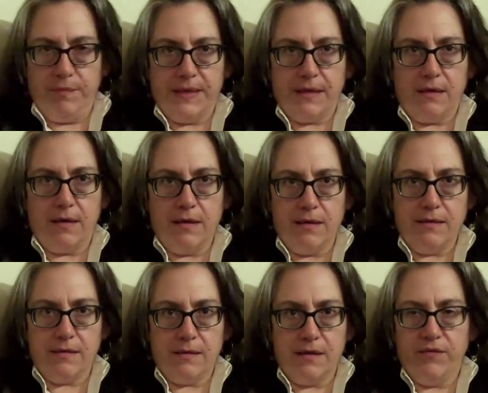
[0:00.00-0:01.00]

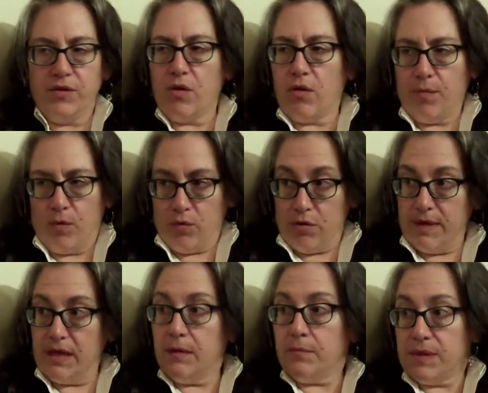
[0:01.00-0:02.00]
because even though I'm a
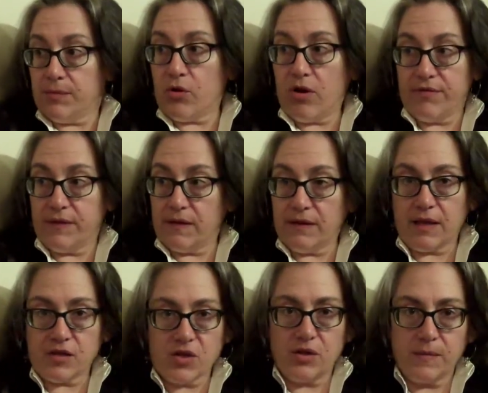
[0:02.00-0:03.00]
woman and people often think
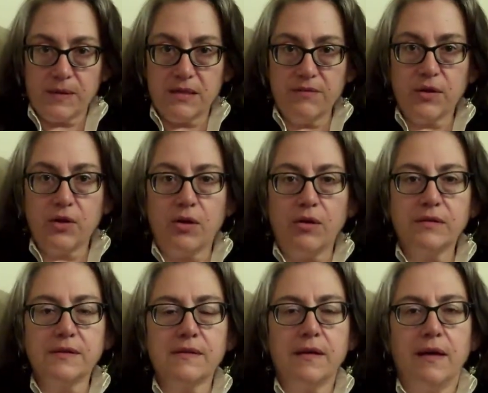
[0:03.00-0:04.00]
that's going to be
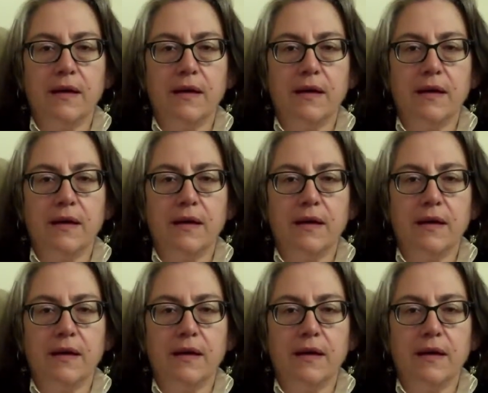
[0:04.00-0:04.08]
difficult,